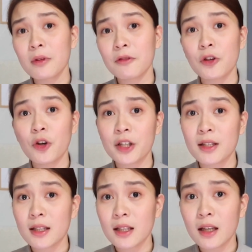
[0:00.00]
if you are
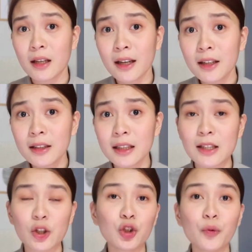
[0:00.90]
single,
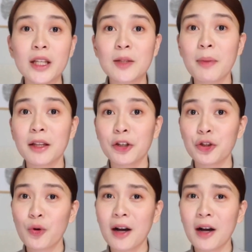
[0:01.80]
it's always better to